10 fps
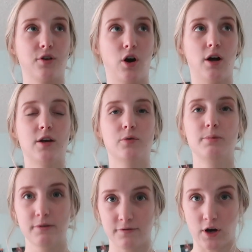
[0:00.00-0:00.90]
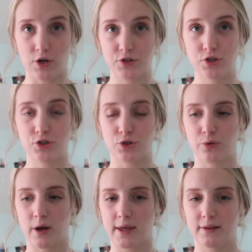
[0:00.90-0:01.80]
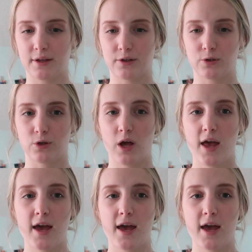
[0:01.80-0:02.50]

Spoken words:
thought it would be fun to do a little